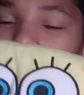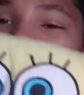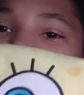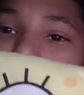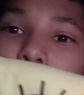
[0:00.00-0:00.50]

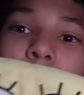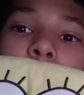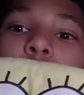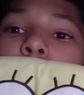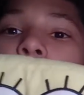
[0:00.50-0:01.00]
R.I.P. my
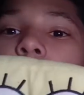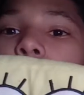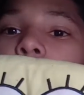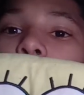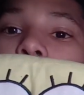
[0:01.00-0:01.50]
dude
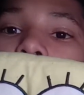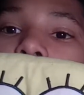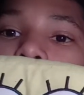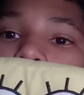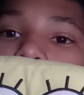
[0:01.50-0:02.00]
SpongeBob, bro.
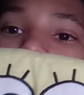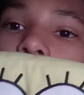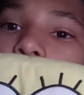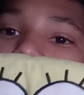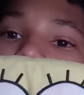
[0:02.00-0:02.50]

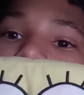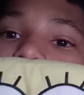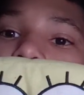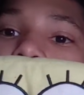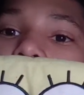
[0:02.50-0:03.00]
This
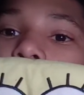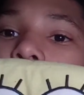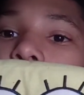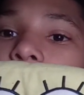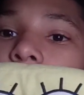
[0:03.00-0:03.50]
is
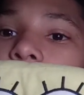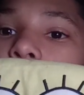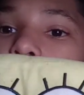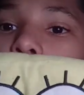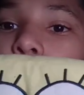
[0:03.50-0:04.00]
like
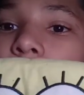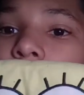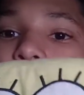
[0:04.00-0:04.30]
his twin brother.